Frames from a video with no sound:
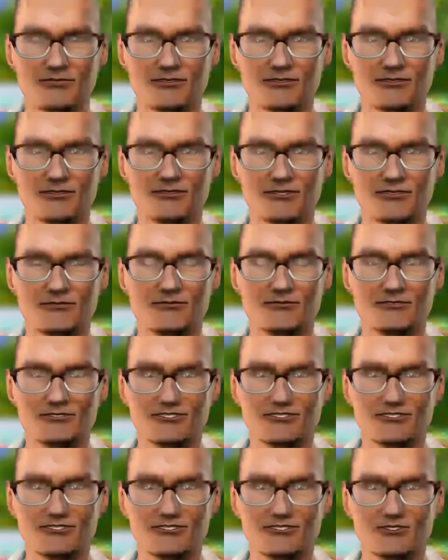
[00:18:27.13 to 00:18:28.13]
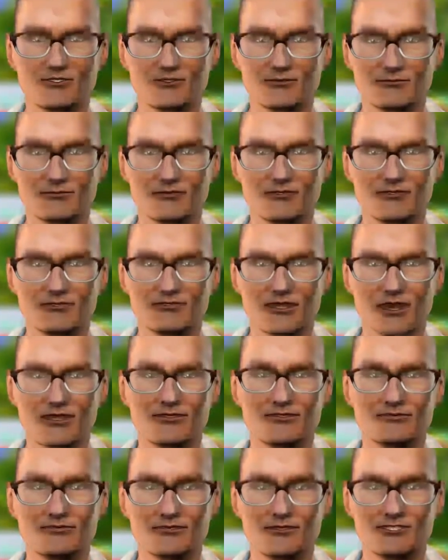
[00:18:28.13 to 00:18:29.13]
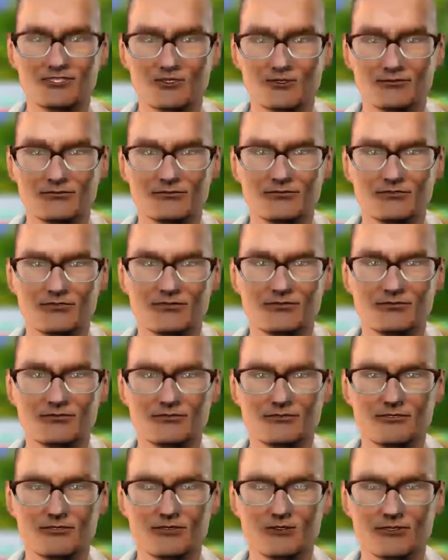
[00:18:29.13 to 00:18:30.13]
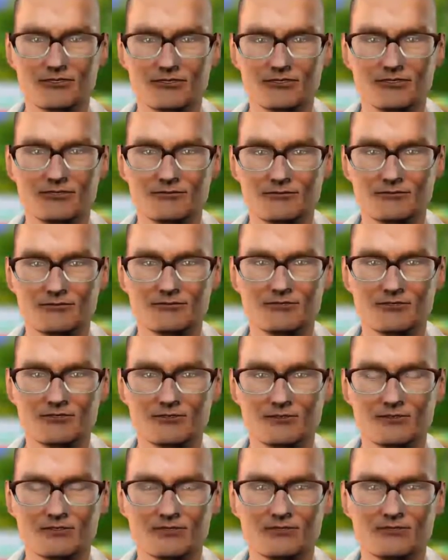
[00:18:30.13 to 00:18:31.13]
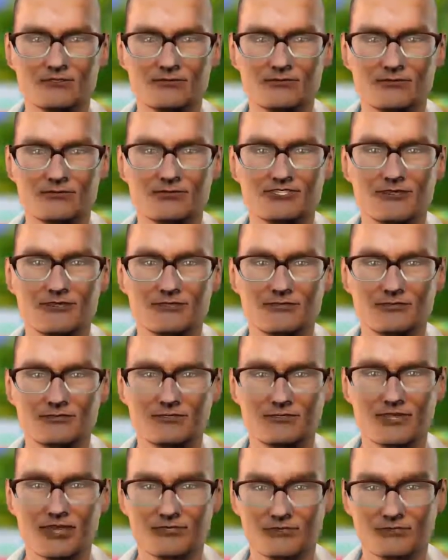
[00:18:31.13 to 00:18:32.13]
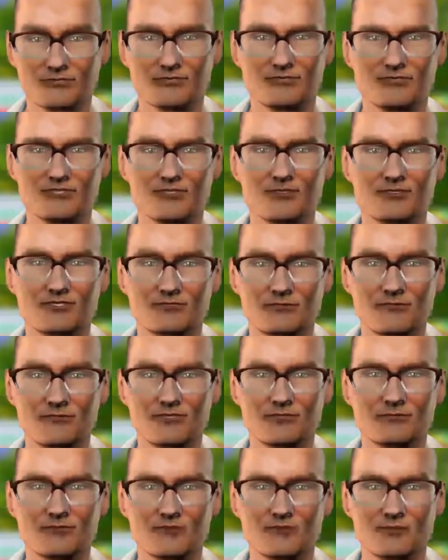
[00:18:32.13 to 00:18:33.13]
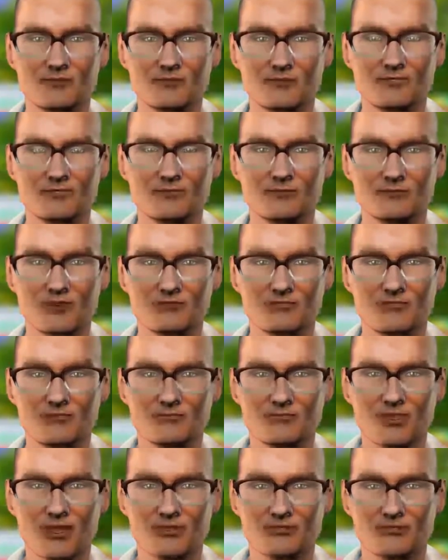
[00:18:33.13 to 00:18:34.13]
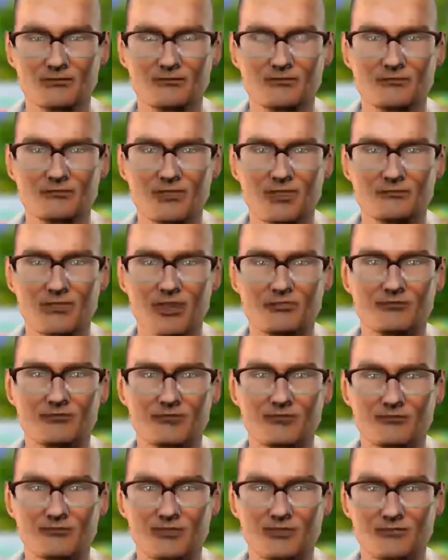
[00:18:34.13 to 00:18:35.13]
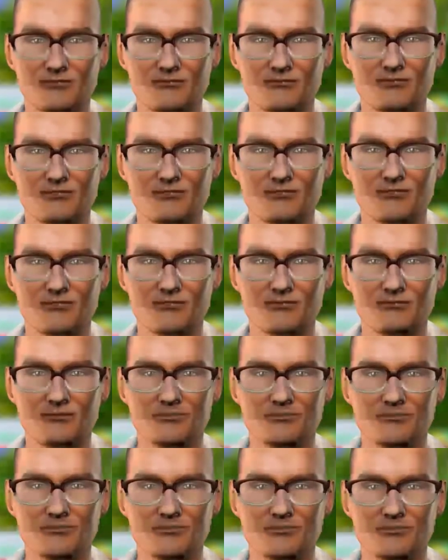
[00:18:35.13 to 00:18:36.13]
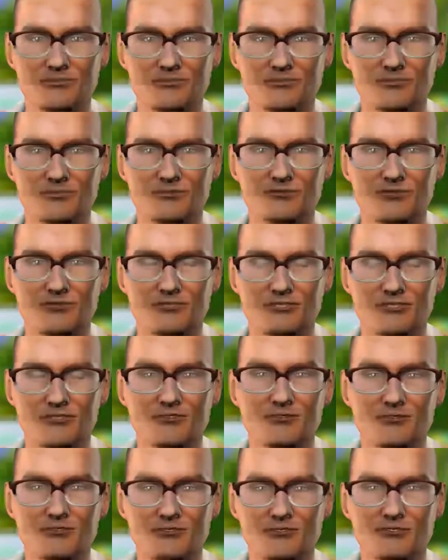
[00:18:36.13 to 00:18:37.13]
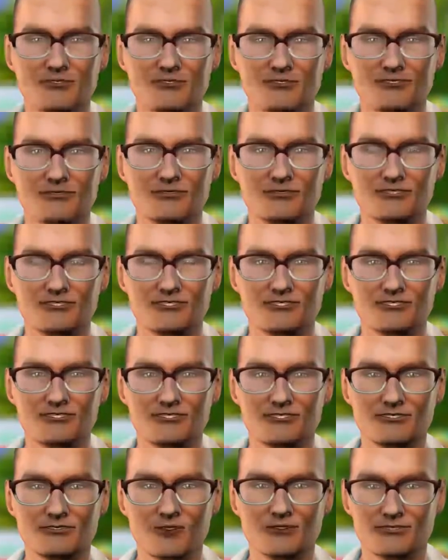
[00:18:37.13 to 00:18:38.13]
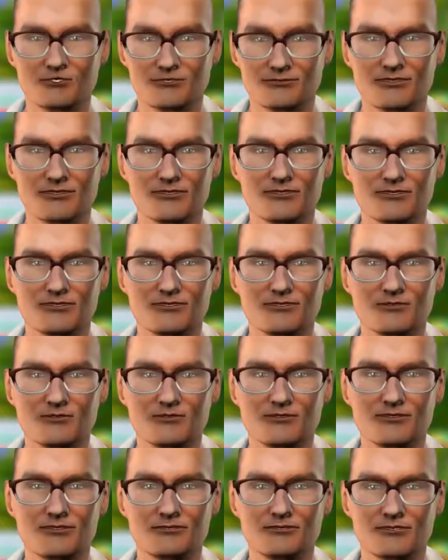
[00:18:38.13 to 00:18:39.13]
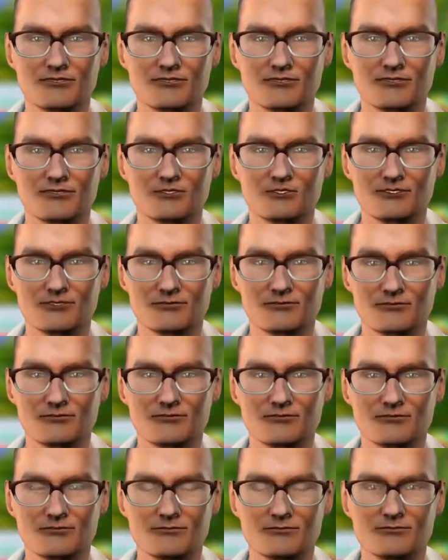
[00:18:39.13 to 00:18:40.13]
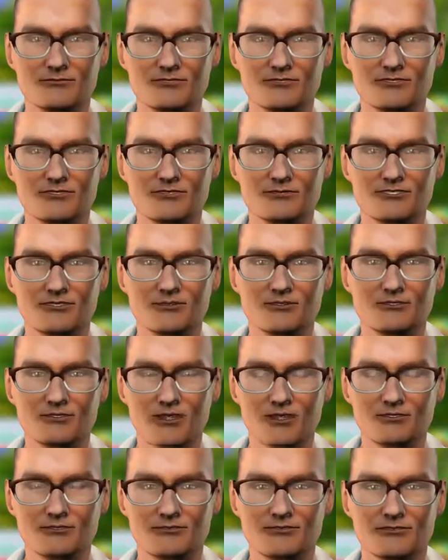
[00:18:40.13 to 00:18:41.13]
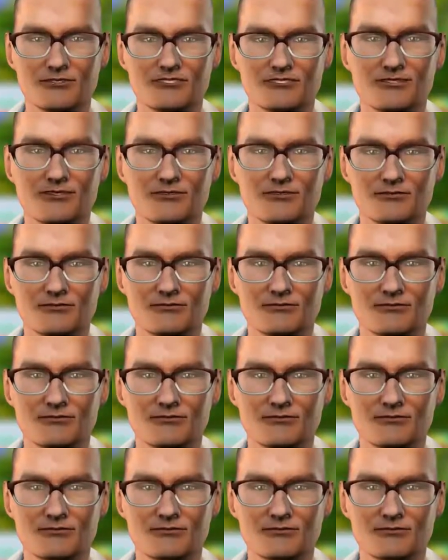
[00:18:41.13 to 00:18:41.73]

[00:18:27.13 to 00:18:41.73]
And then he could say, well, I'm a Muslim now, but what are you going to do with this verse of Quran that says that I'm going to be in the hellfire and that I will die a disbeliever? But for 10 years, these verses of the Quran and this Abu Lahab existed side by side.